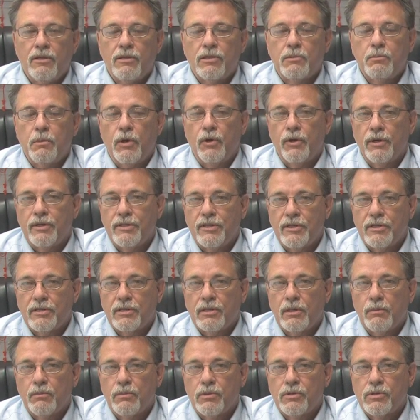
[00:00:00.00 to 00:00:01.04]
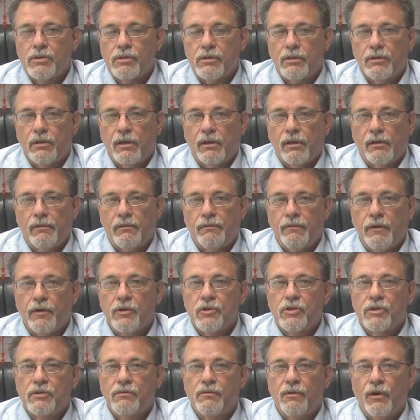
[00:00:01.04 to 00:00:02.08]
Smearing systems uh,
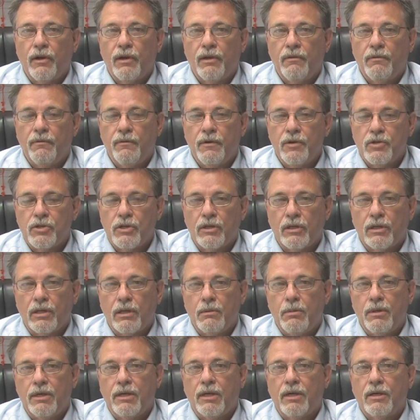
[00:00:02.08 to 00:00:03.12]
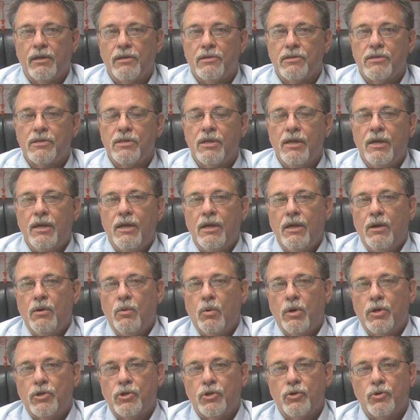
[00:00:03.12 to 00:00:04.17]
function very efficiently because
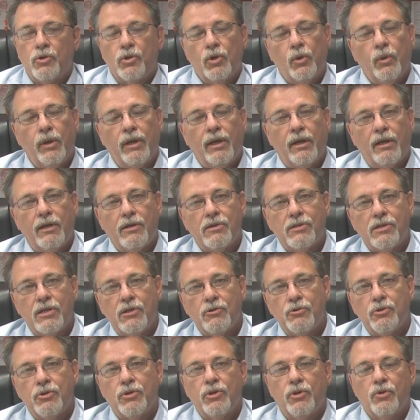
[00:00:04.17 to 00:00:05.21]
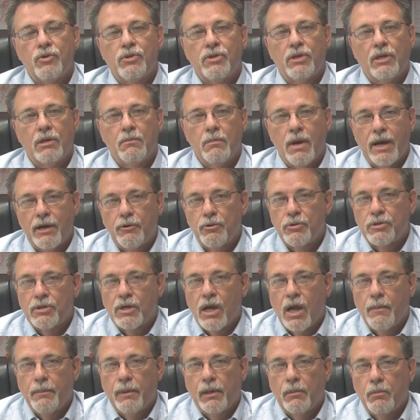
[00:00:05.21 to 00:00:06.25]
what you're doing is introducing
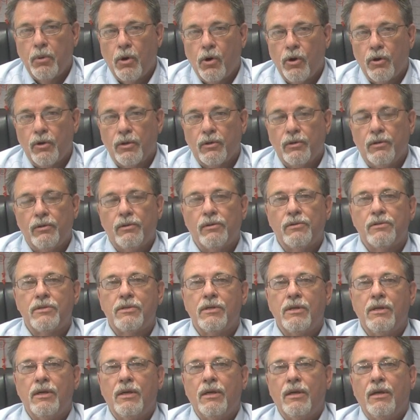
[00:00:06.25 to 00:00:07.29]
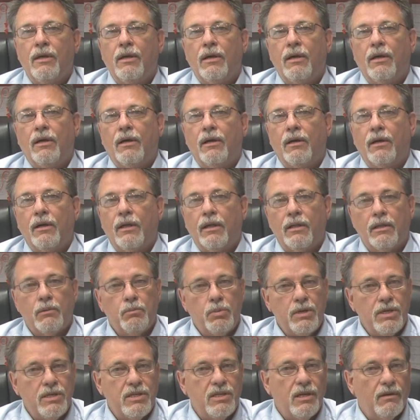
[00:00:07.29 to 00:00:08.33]
microscopic particles uh, and the
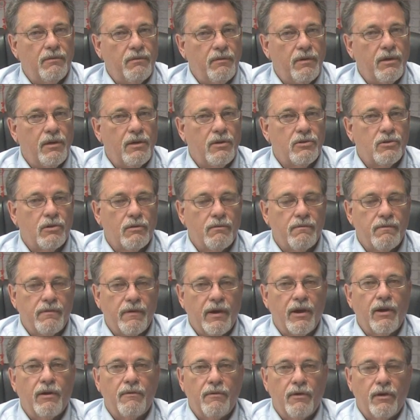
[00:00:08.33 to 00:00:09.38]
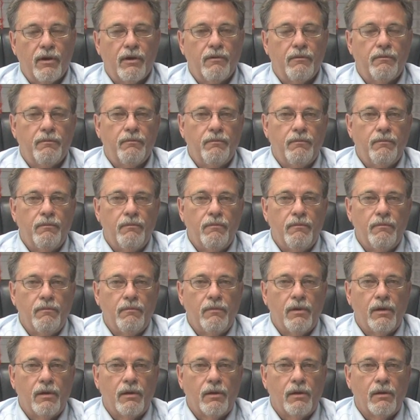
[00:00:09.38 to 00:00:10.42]
PTFEs are very, very
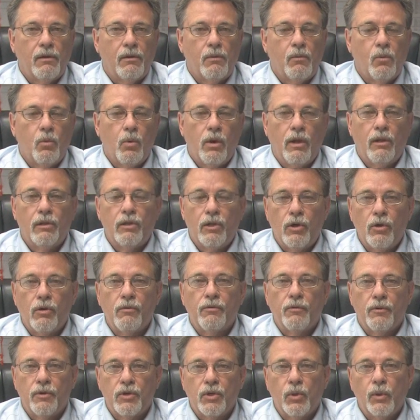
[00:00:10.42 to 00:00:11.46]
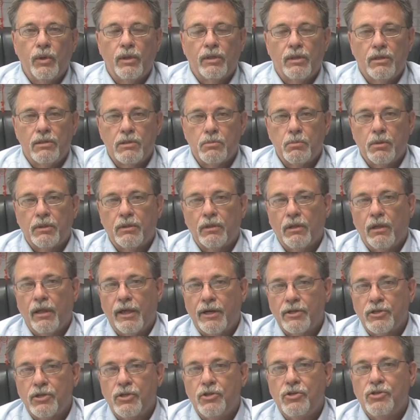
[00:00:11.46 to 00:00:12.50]
uh, well known for doing this, but they'll
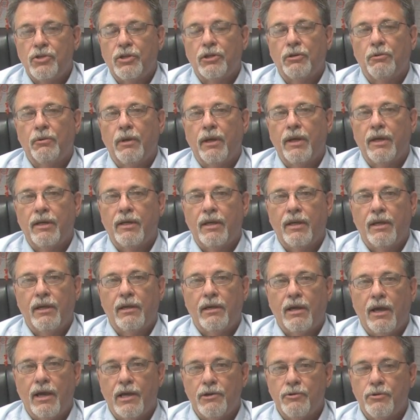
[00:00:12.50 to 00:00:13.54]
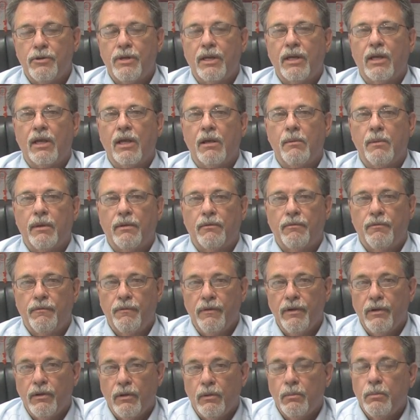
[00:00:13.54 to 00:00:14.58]
actually generate a hydrodynamic
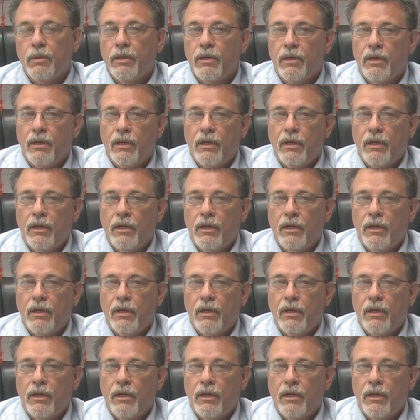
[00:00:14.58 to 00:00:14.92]
film